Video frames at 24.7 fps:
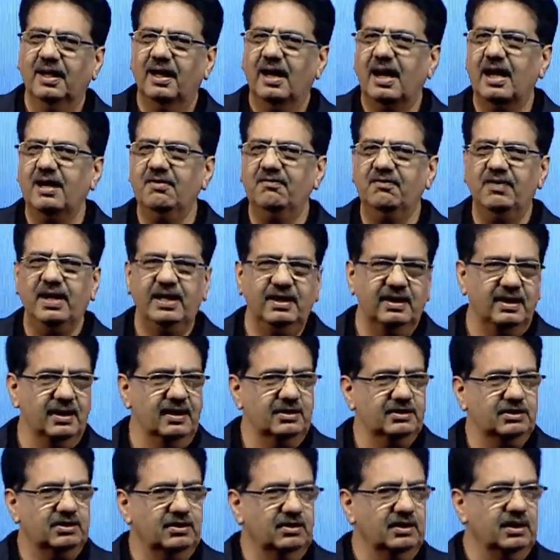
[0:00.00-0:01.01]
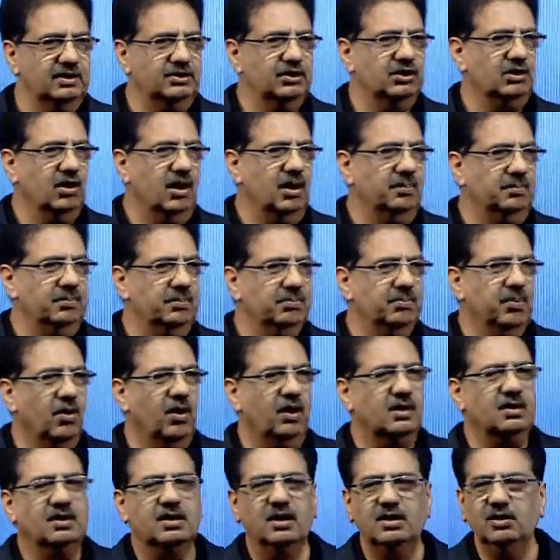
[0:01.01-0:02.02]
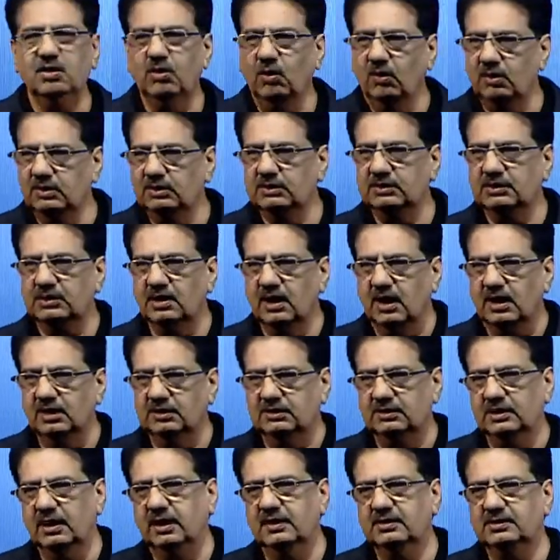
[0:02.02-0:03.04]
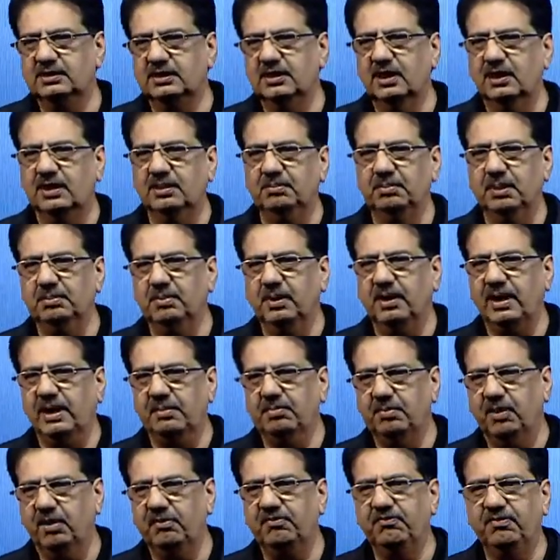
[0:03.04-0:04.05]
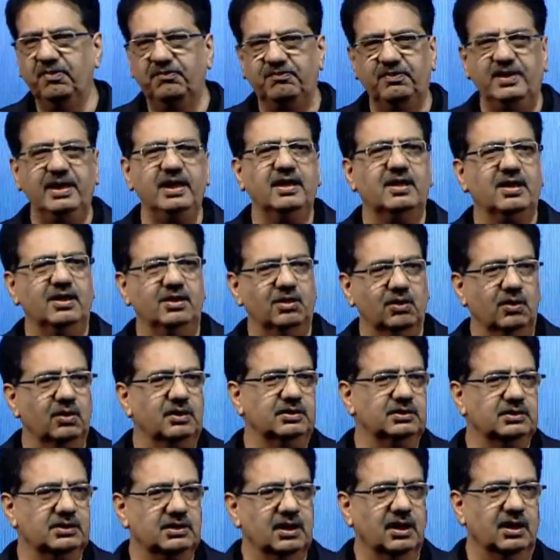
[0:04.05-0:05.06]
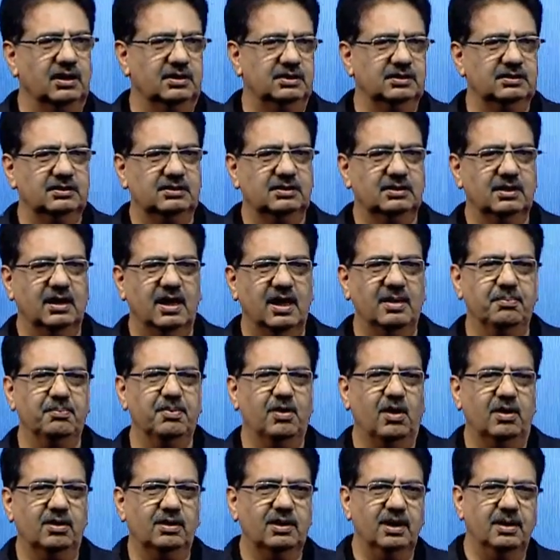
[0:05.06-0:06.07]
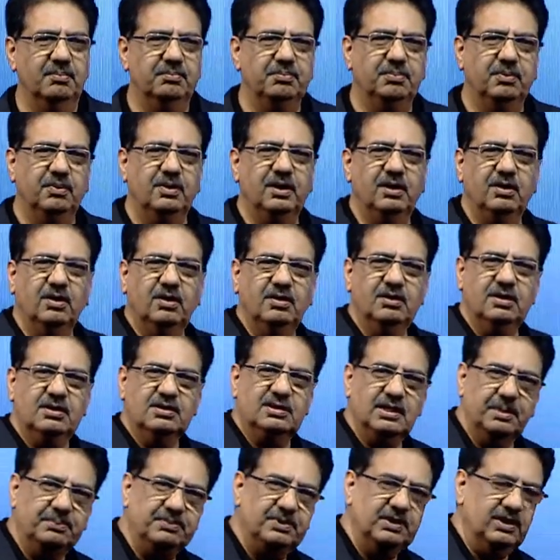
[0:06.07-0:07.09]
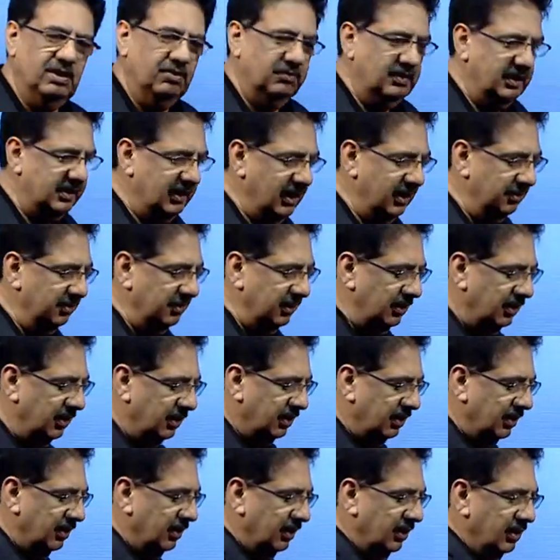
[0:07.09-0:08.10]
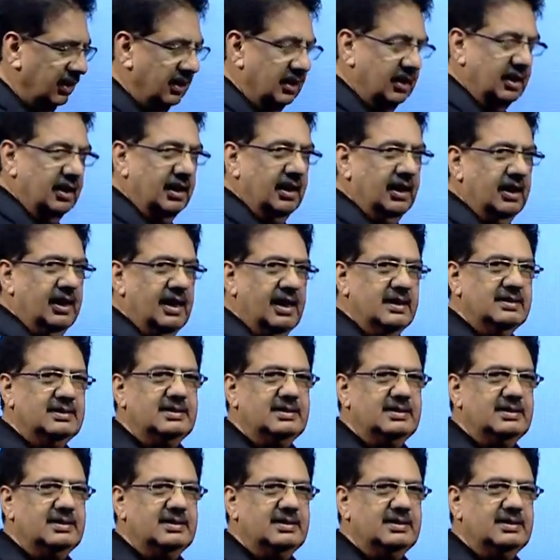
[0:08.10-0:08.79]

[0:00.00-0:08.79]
I went into that shop, bought condolence cards. I still remember I bought 50 condolence cards. I brought them, put it on the reception of the table, and I